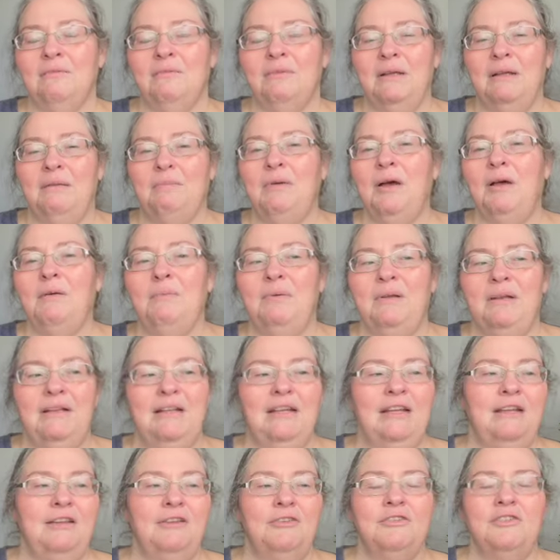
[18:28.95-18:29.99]
but I'm hoping to
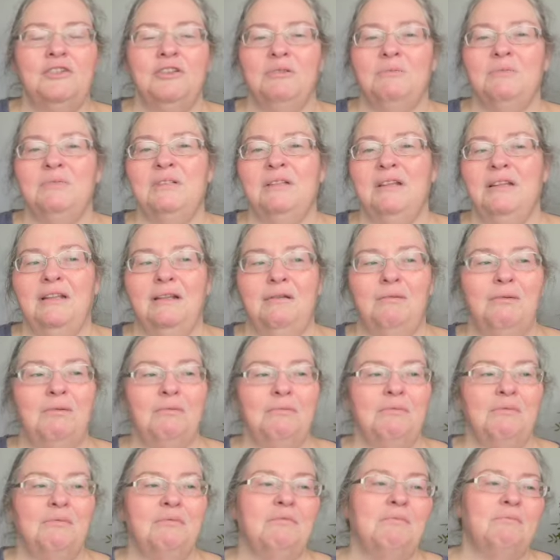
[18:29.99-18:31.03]
get used to them so they
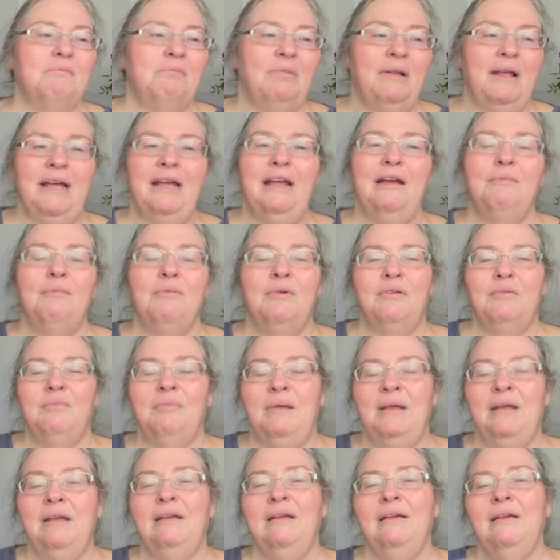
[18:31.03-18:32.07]
won't play up with
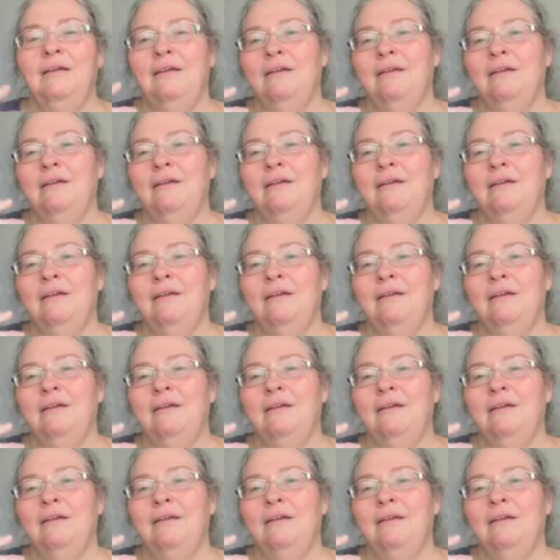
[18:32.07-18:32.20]
me